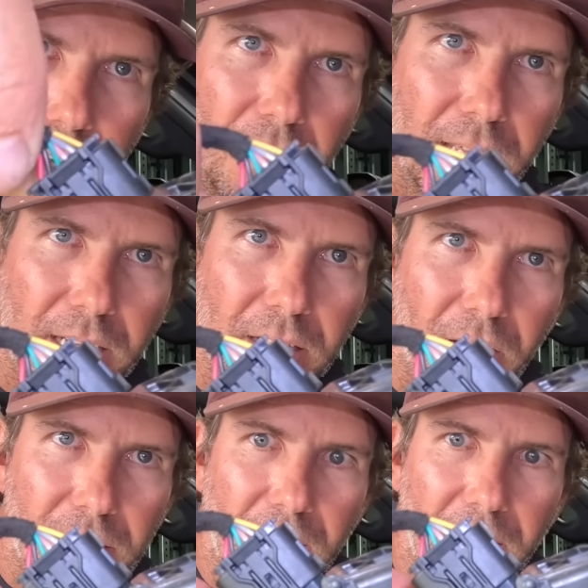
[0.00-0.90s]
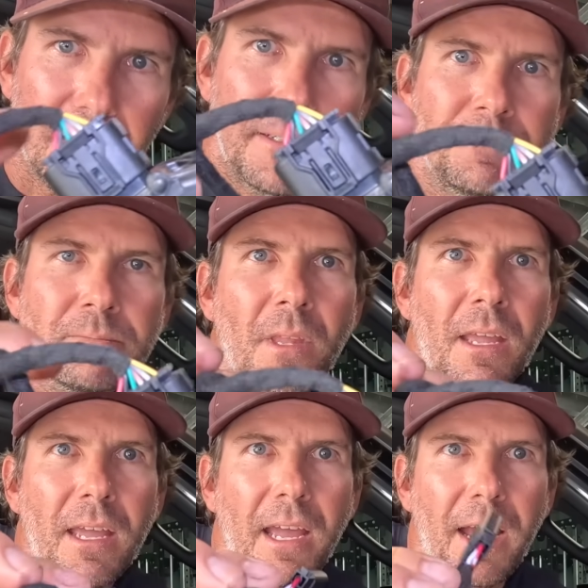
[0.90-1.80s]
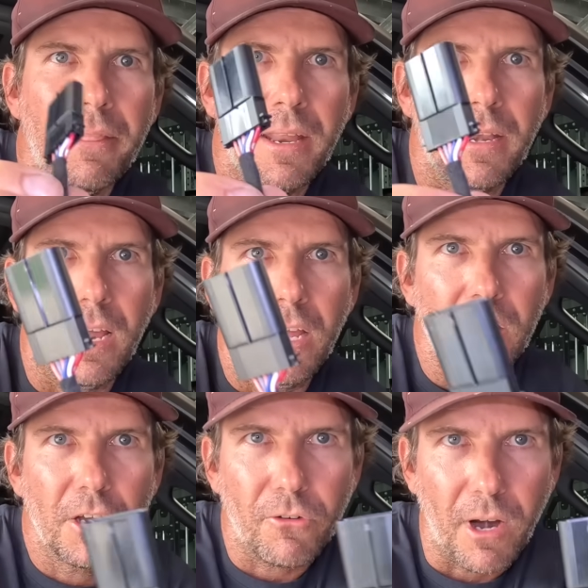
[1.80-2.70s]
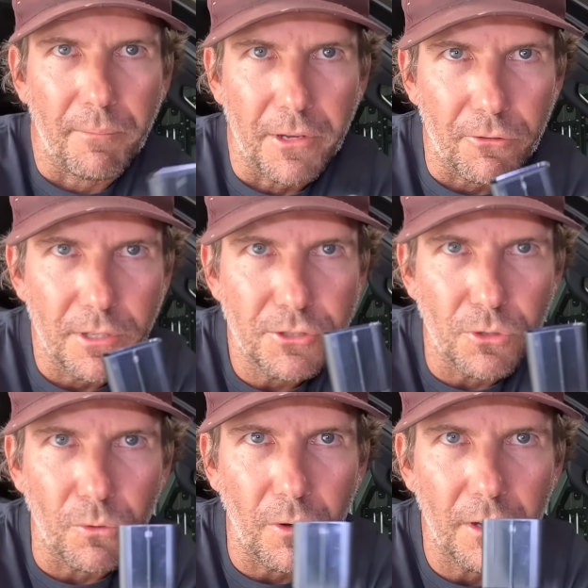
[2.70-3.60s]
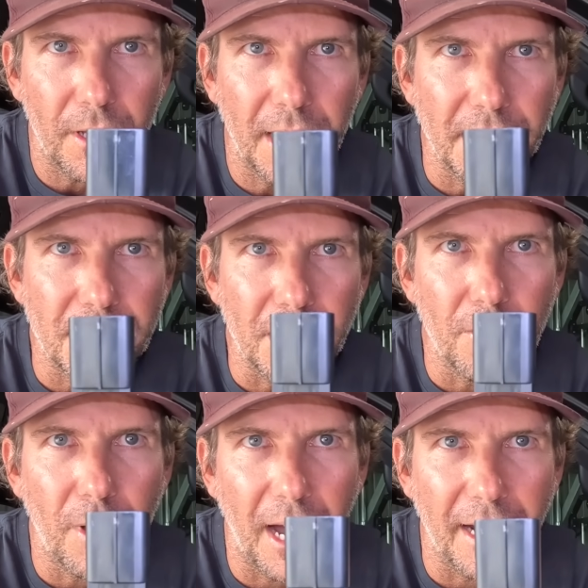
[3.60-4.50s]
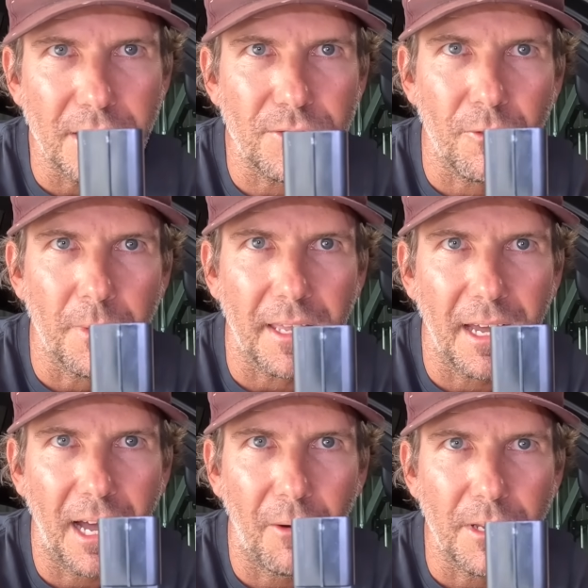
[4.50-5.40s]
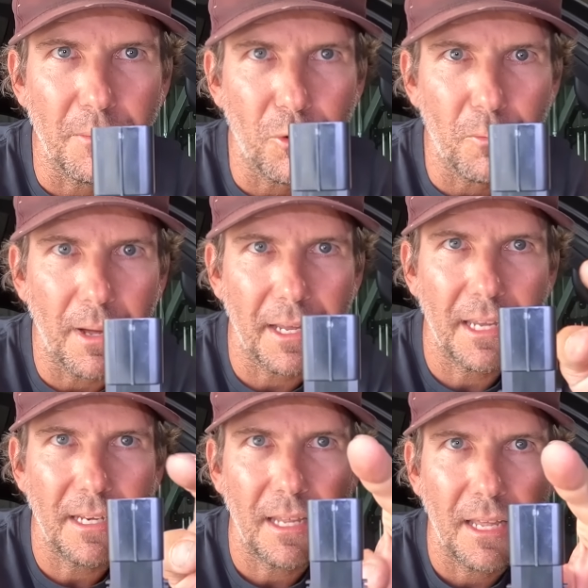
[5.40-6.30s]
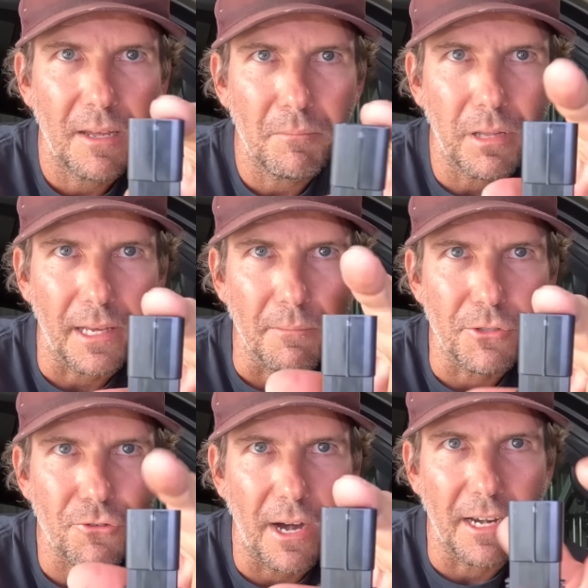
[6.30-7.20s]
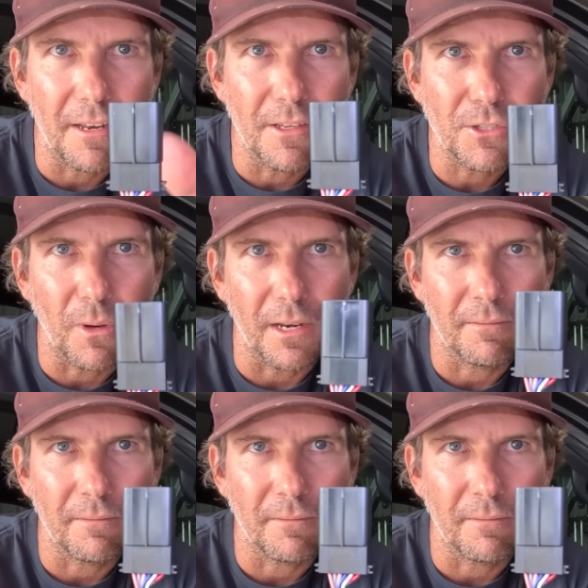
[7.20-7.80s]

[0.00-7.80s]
a click like that, and then grab the original ECU harness from the car when you put it back in, plug him straight into this one.